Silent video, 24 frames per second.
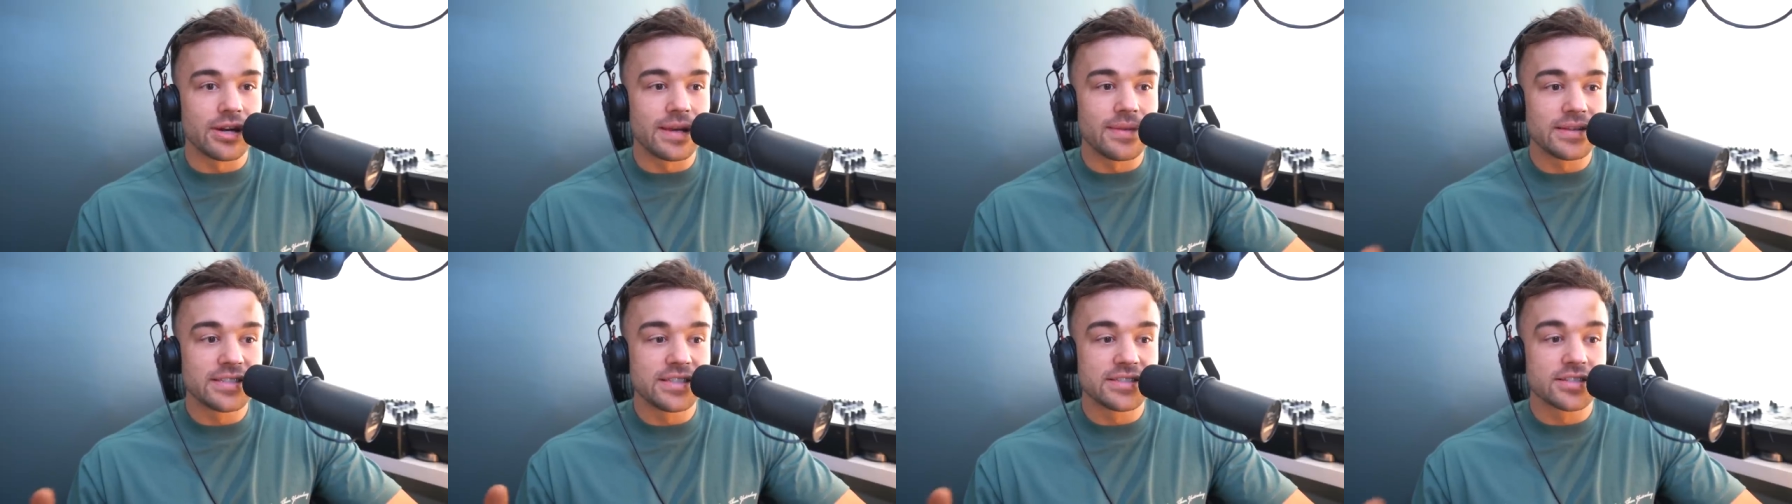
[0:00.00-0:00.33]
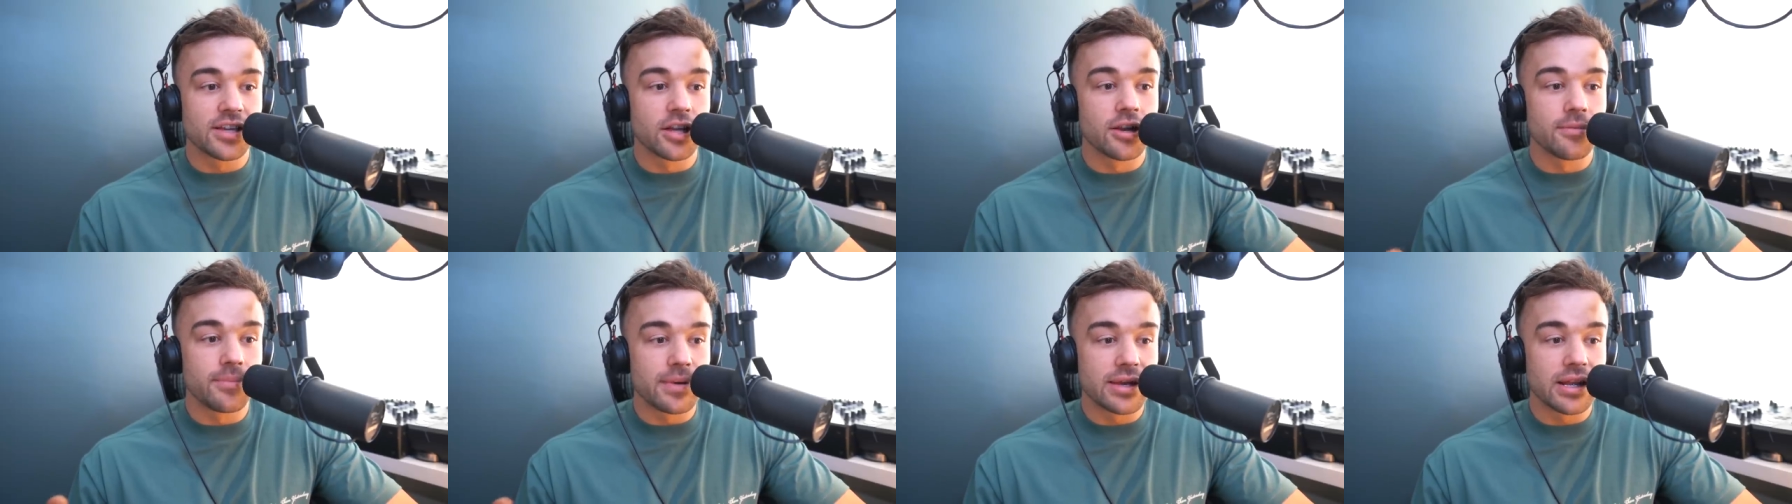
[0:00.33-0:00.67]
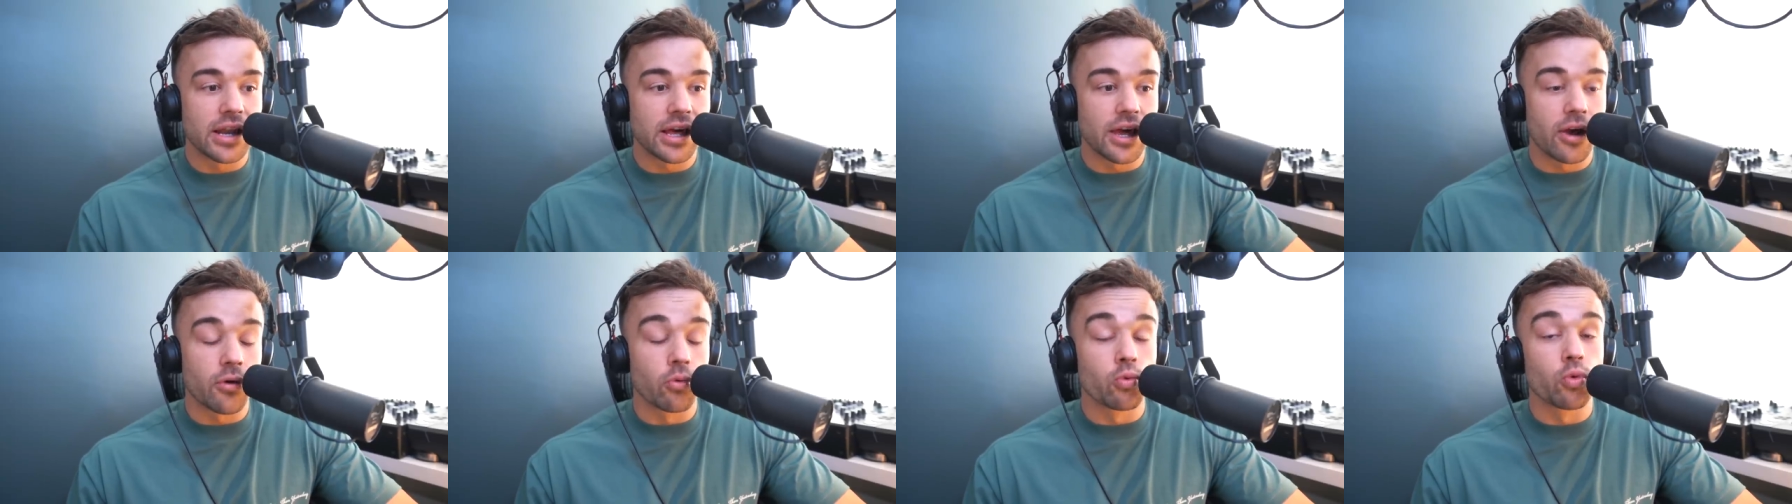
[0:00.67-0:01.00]
and this is going to be
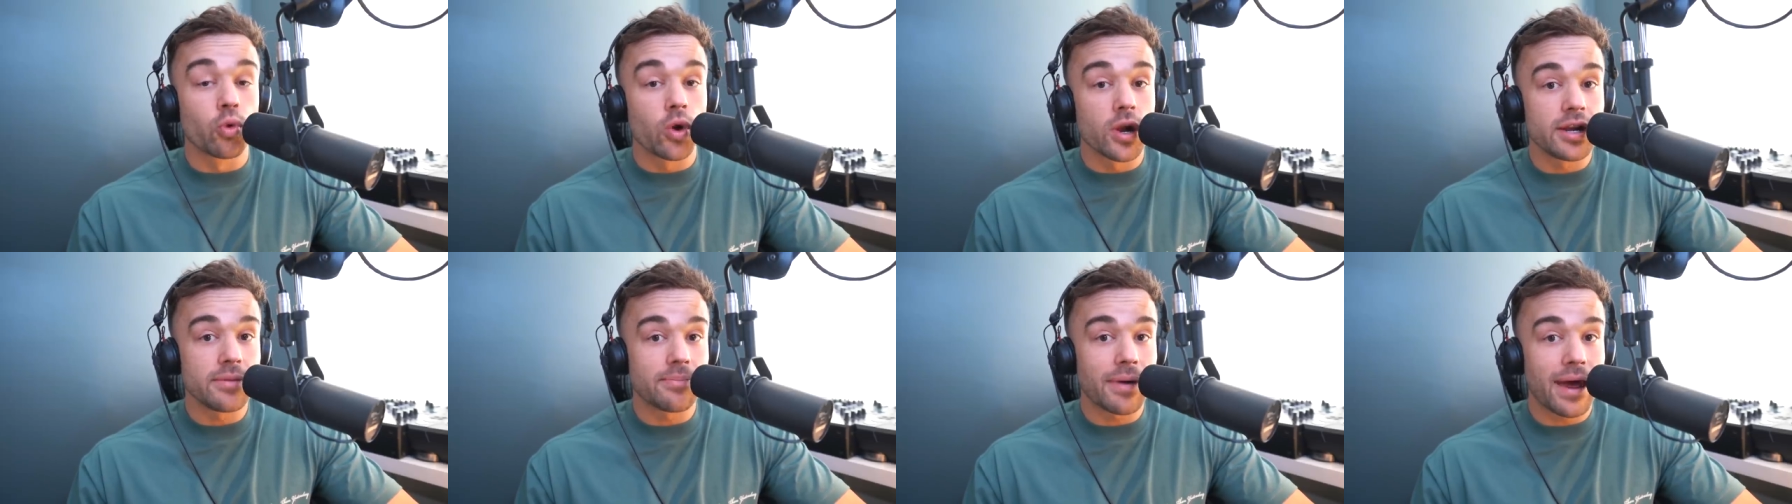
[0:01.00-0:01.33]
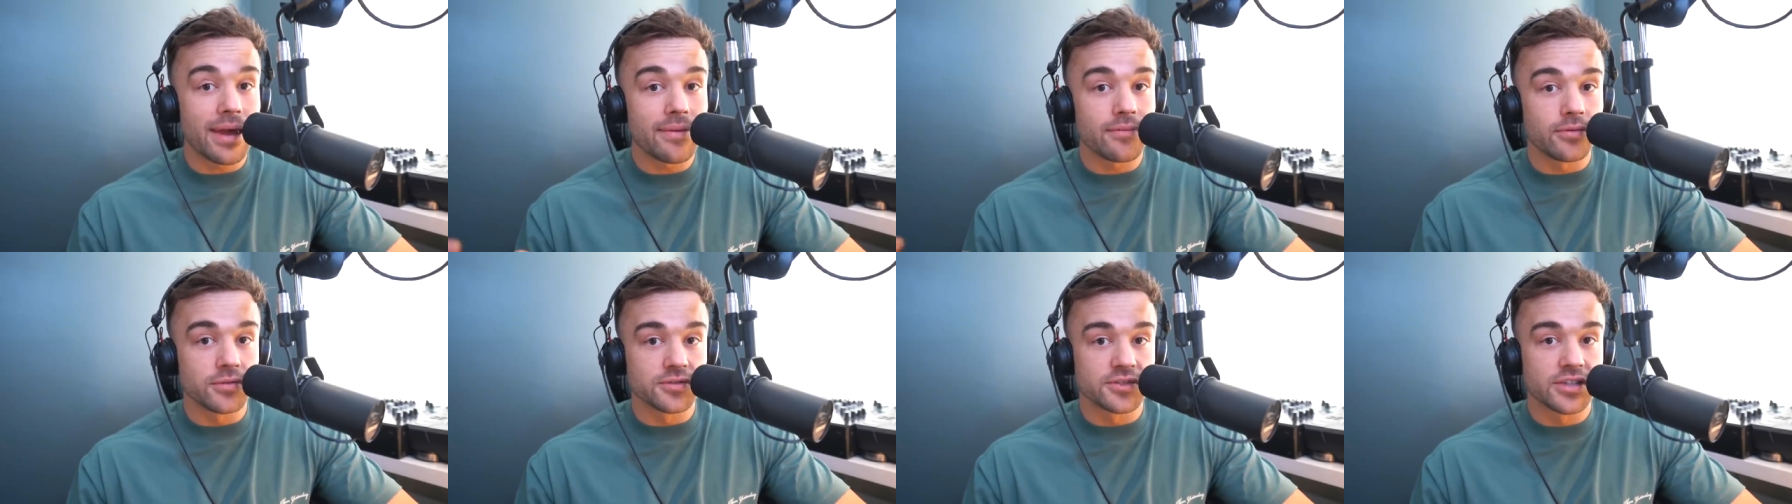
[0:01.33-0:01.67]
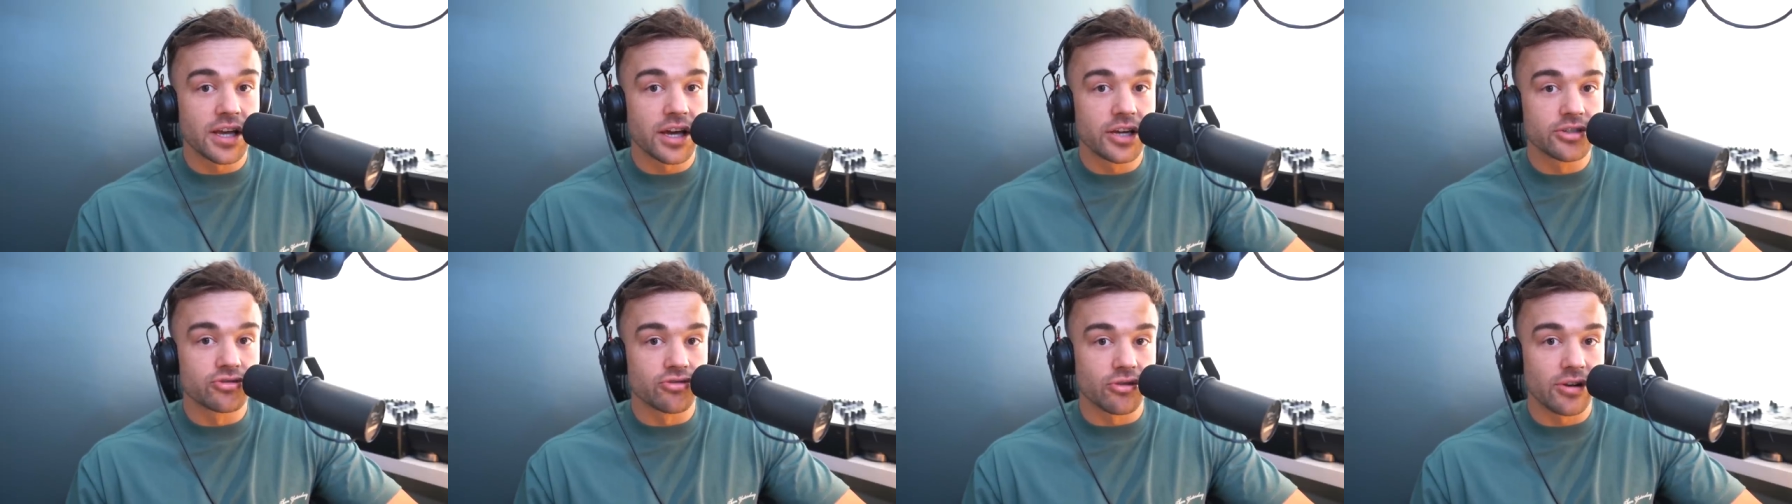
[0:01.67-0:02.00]
like a really painful
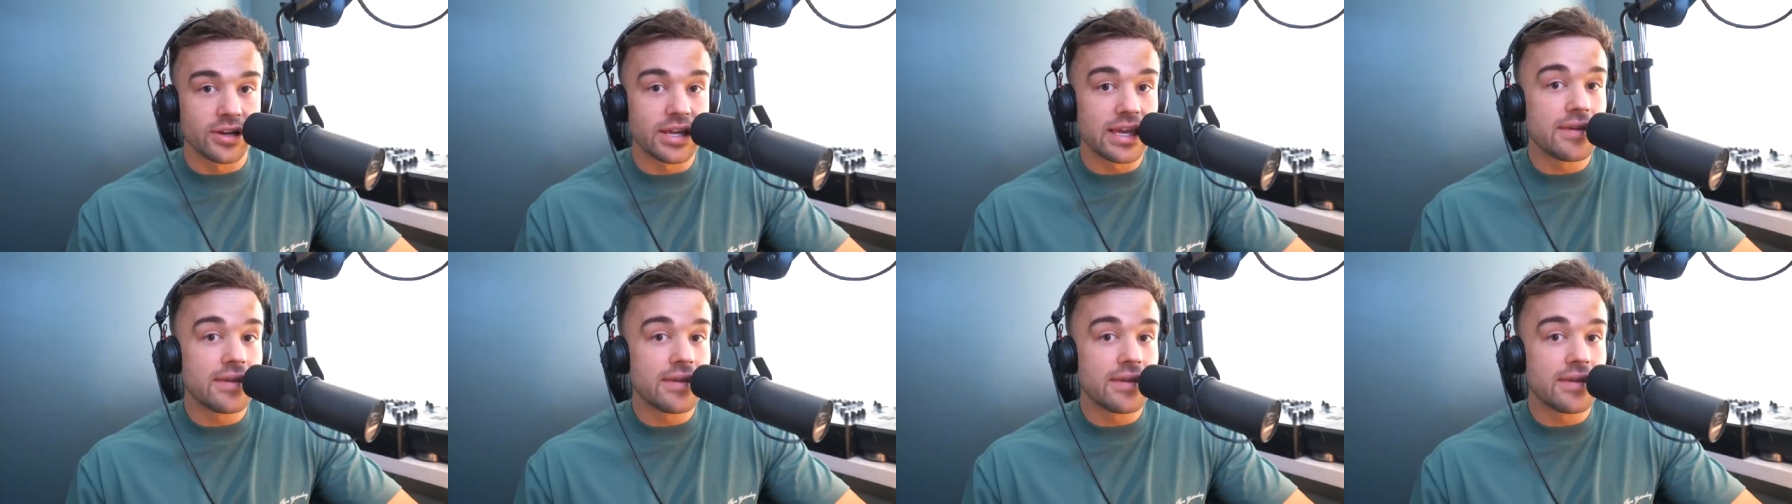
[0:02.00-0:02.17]
surgery,